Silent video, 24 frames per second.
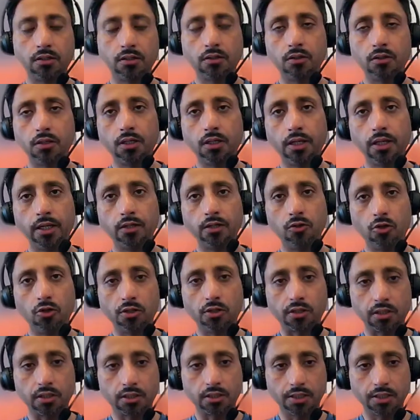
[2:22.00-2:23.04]
and loss
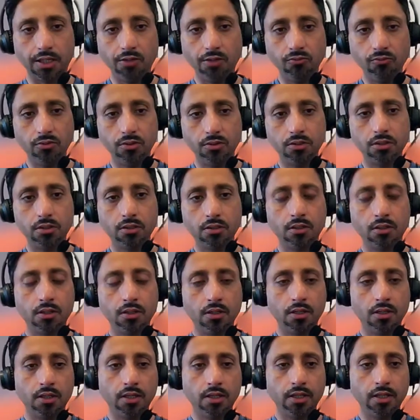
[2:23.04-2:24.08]
account.
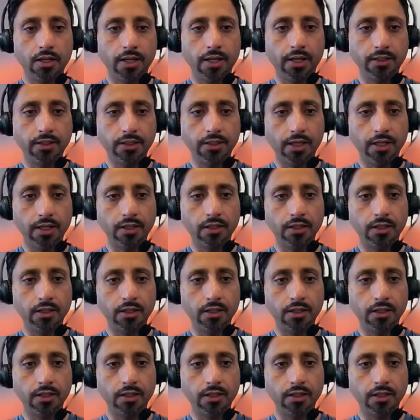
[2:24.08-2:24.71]
And then